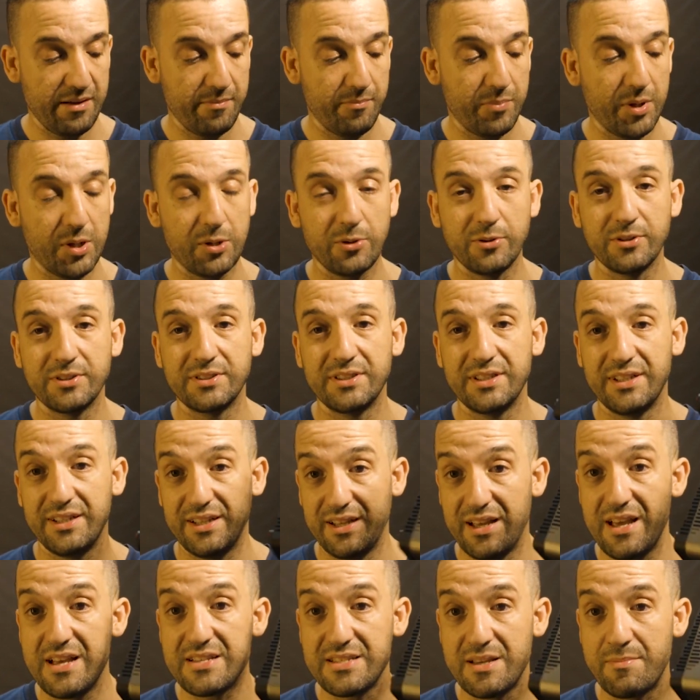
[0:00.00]
because
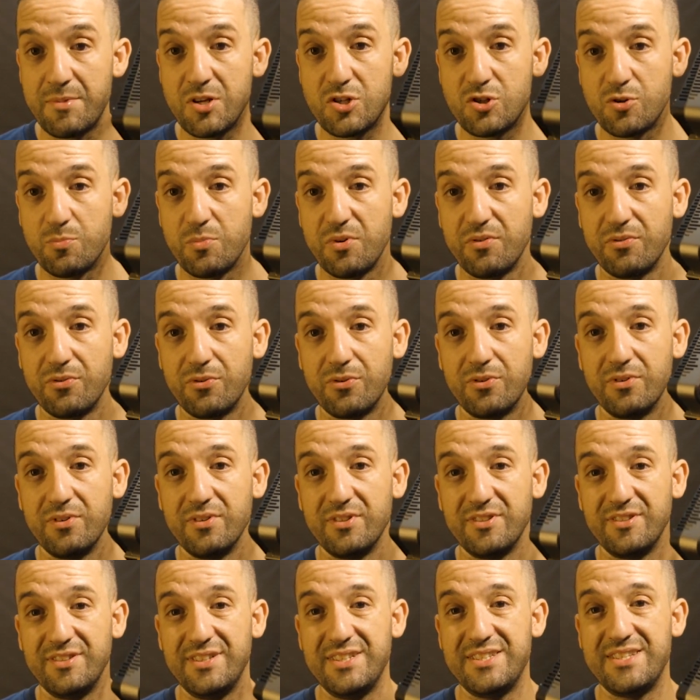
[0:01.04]
as I mentioned before,
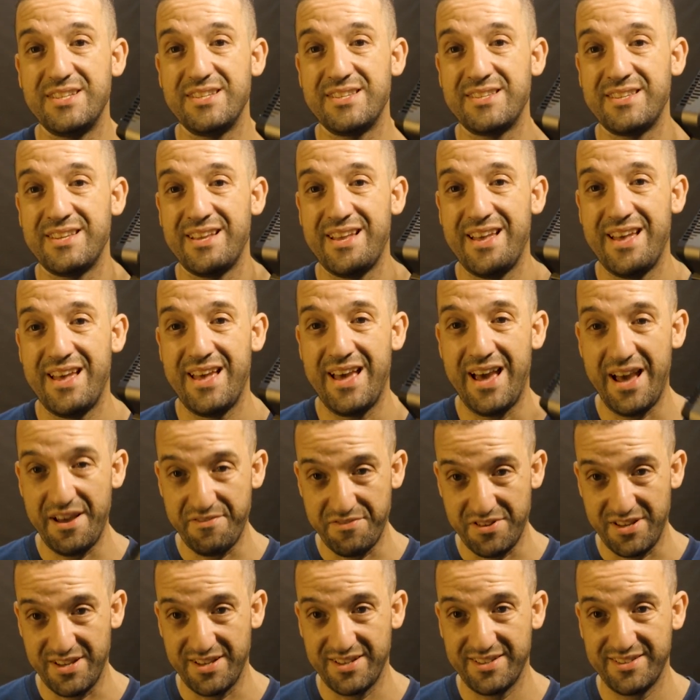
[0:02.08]
this is
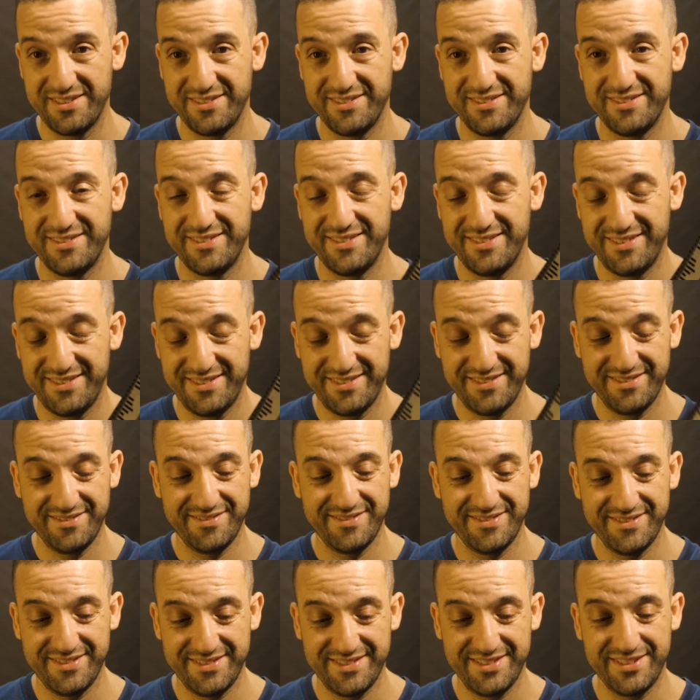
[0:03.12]
heavy,
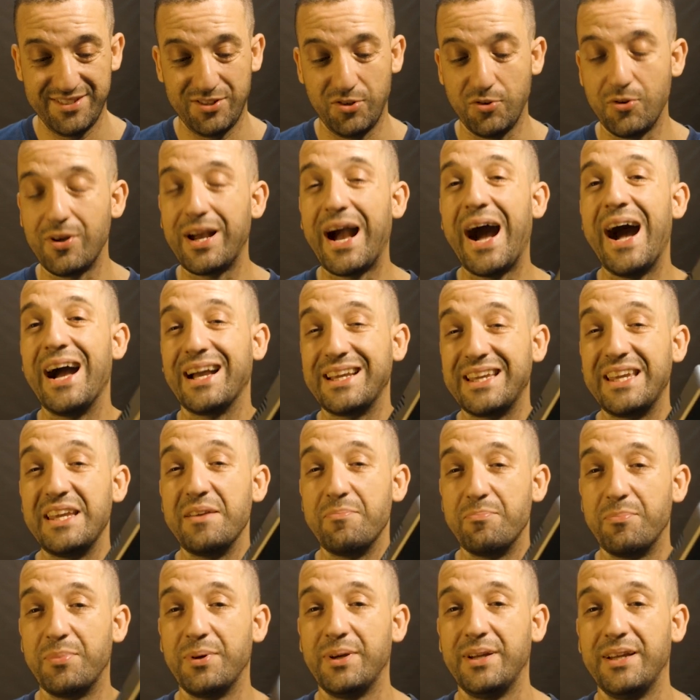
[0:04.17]
so you can't
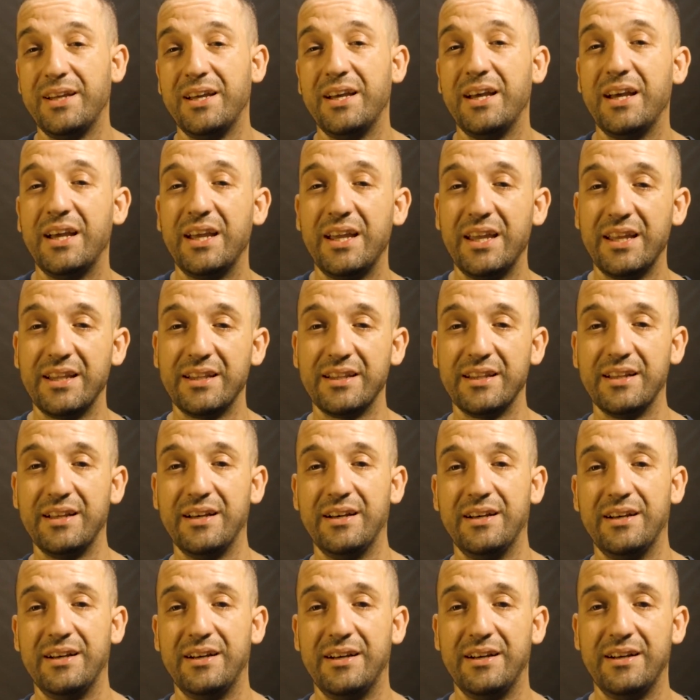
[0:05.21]
keep in
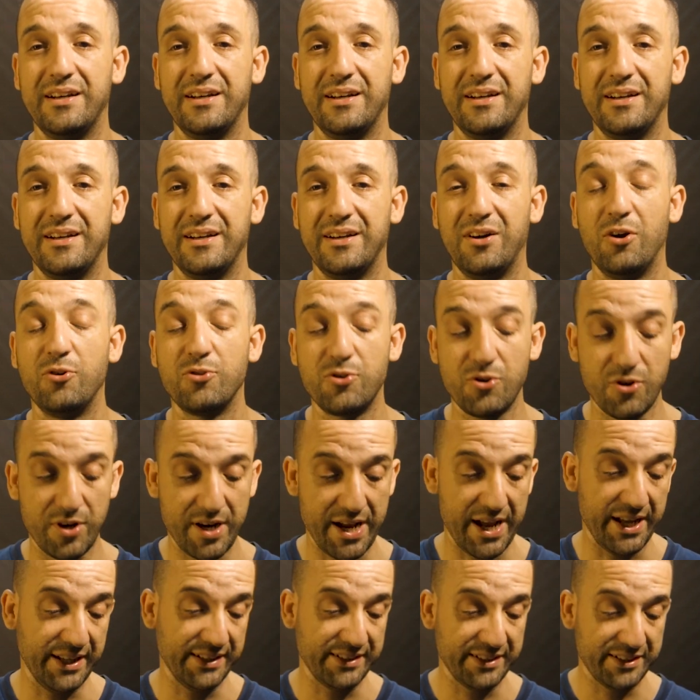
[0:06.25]
on your
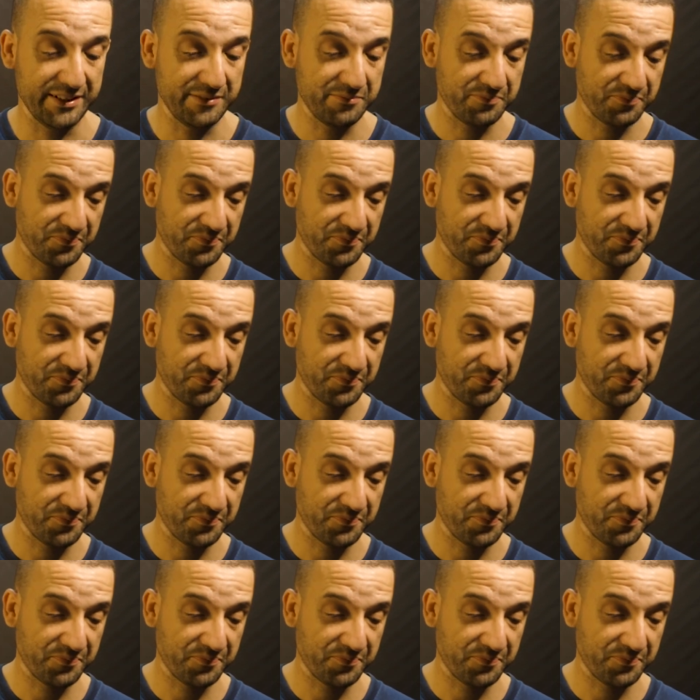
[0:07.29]
hand.